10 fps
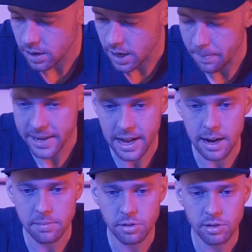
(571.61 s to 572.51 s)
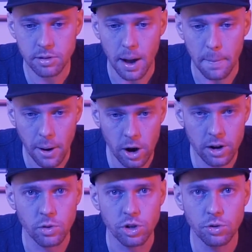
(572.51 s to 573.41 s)
it becomes a part
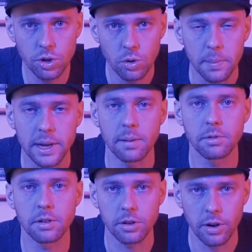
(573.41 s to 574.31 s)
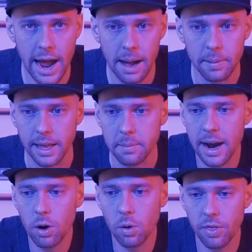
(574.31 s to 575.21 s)
of what you do. It becomes your habit. Like
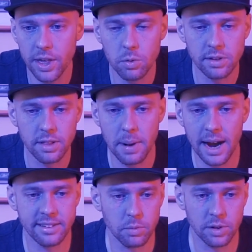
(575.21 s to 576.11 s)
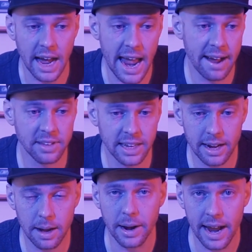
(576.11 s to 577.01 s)
my whole thing was, the mindset was I have to
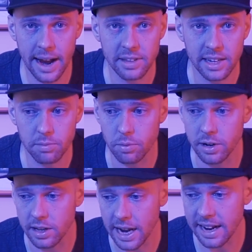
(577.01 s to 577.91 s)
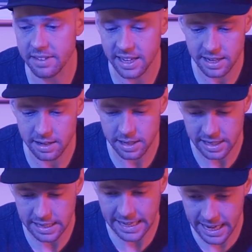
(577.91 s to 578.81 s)
get up and I have to
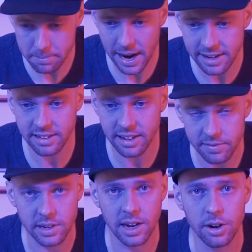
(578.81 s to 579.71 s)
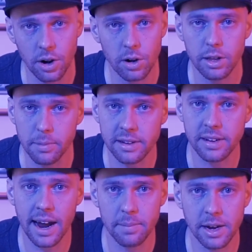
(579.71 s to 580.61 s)
get my stuff done early because
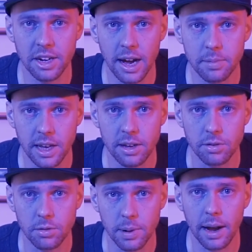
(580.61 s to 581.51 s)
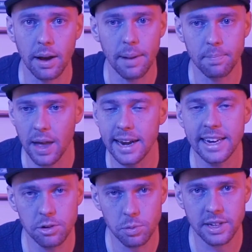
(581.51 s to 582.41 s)
I have my job to get to. But I
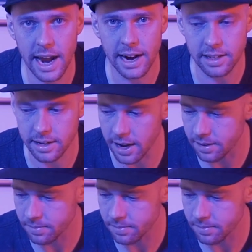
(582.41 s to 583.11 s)
need to attack the day.